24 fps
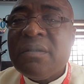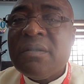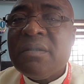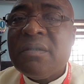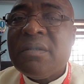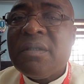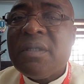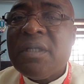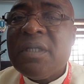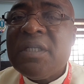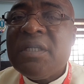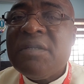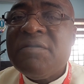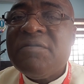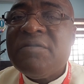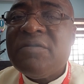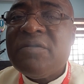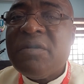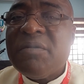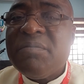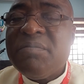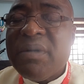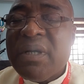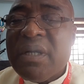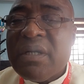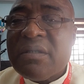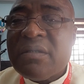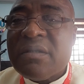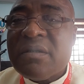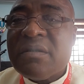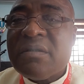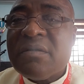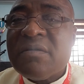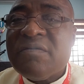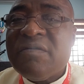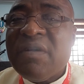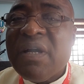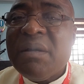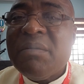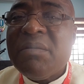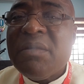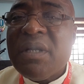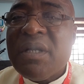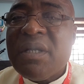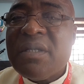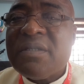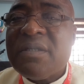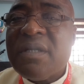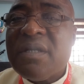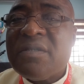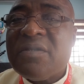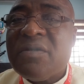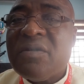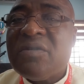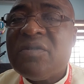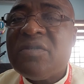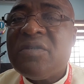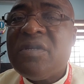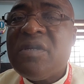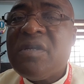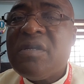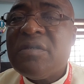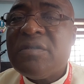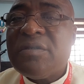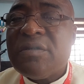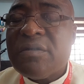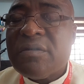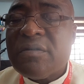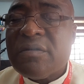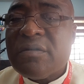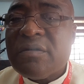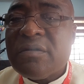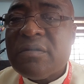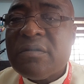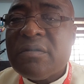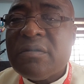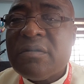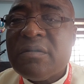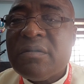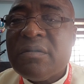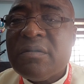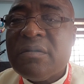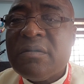the individual persons, families, associations,